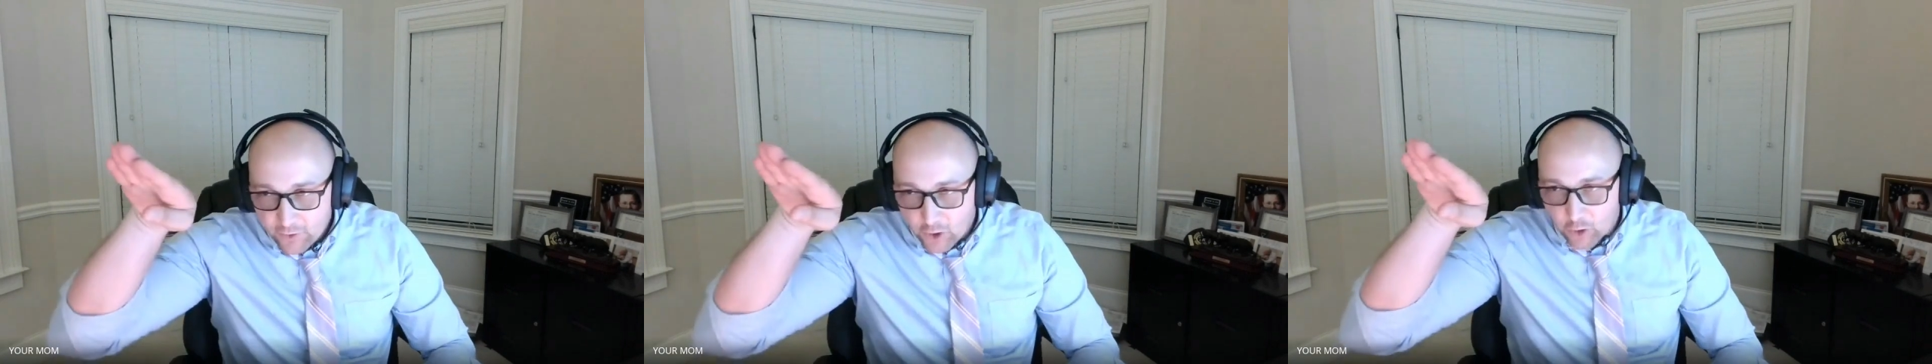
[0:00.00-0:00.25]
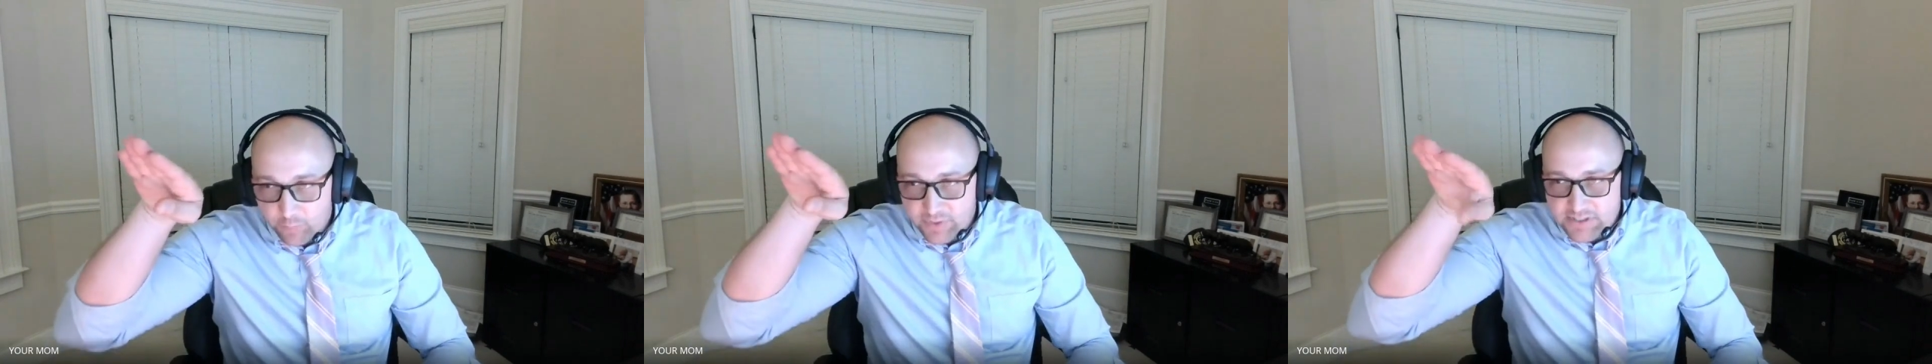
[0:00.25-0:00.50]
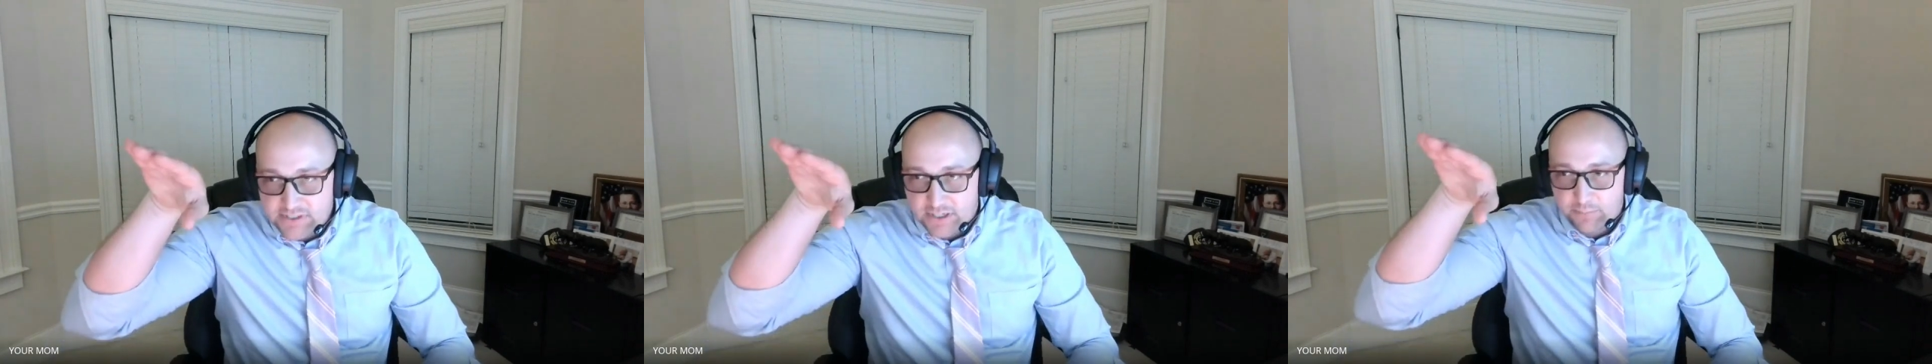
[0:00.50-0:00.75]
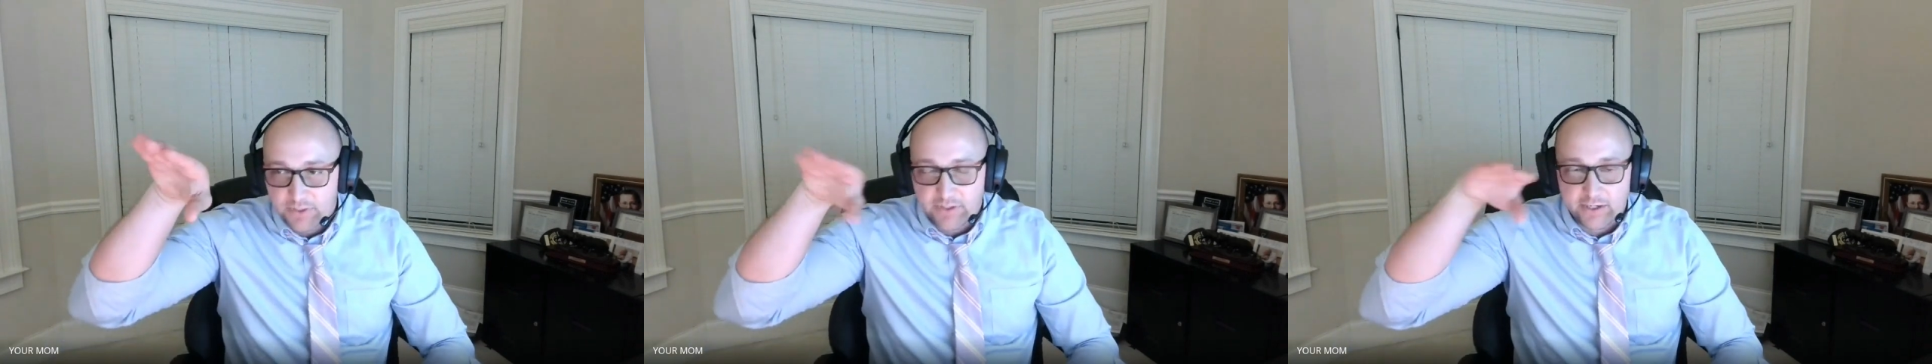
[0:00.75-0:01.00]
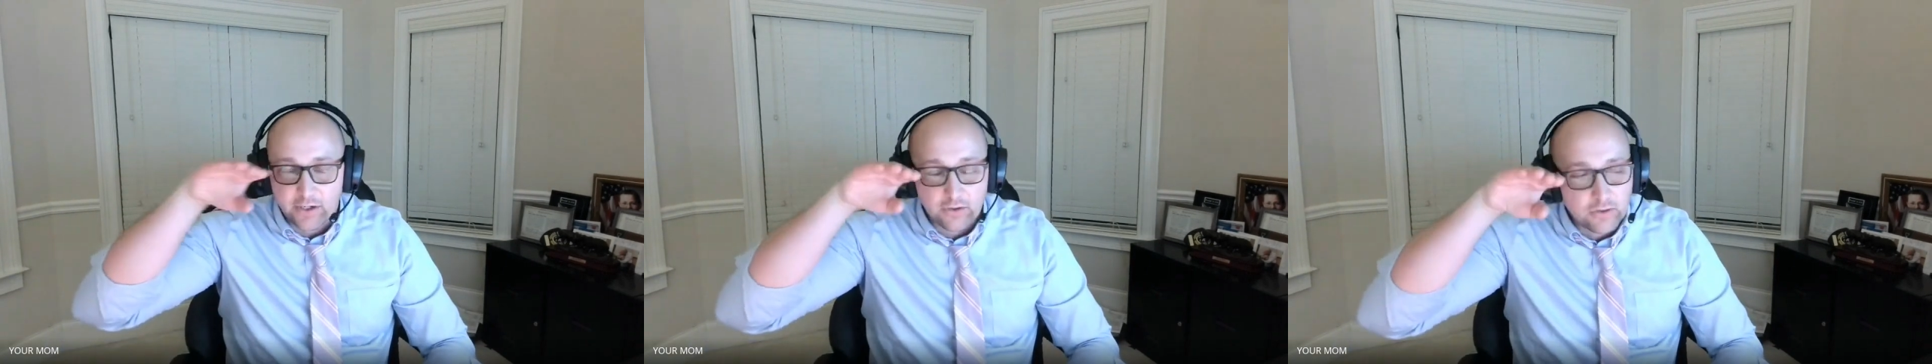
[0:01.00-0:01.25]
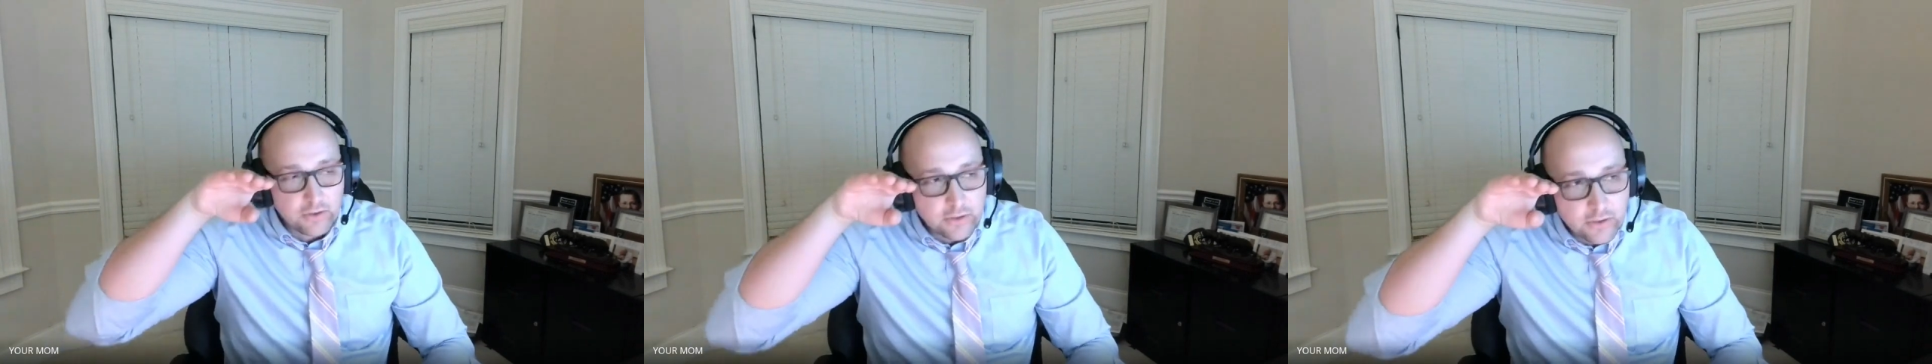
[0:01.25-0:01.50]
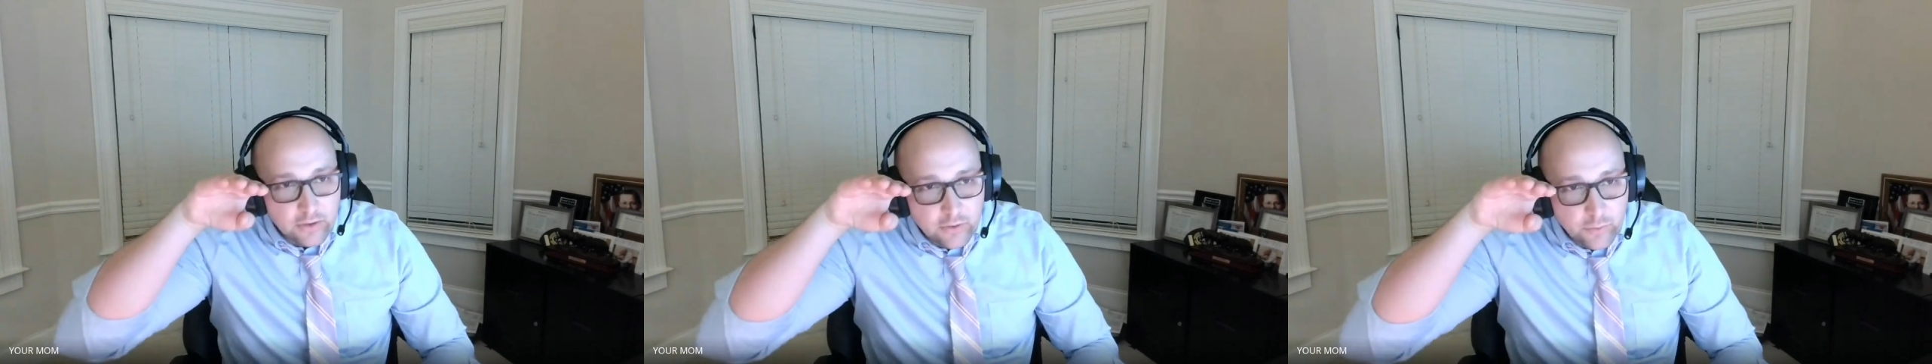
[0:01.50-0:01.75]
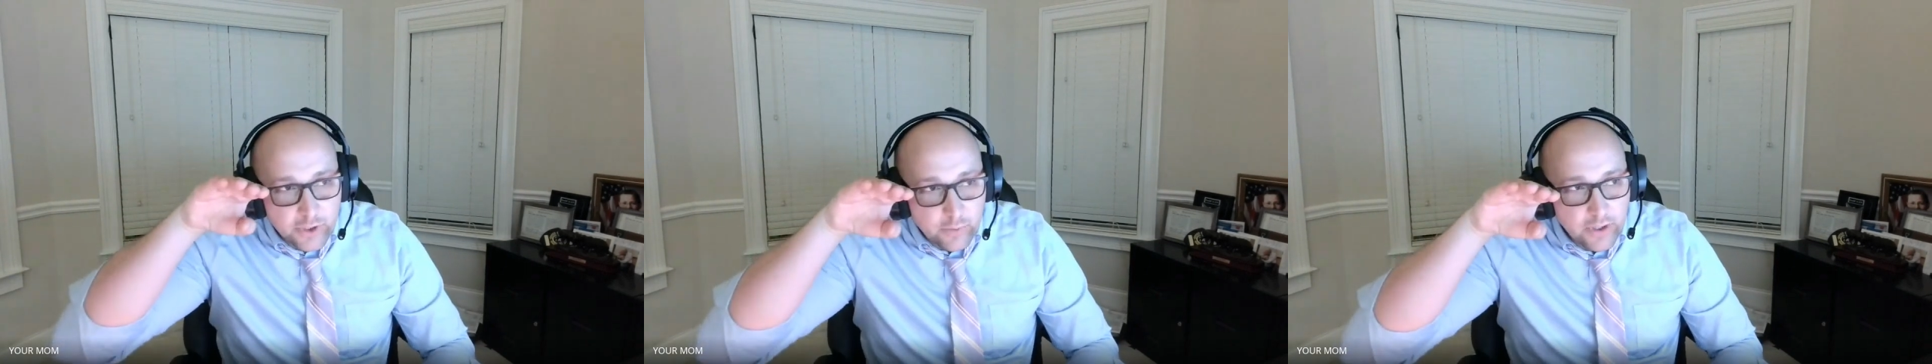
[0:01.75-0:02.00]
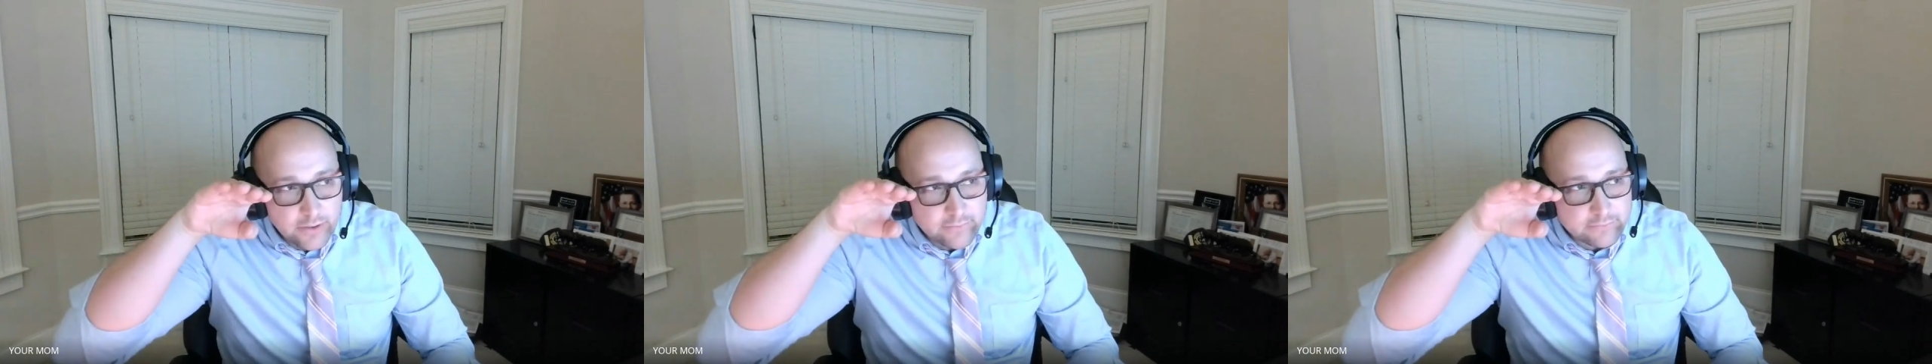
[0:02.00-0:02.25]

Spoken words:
opens up and they go, "What do you want?"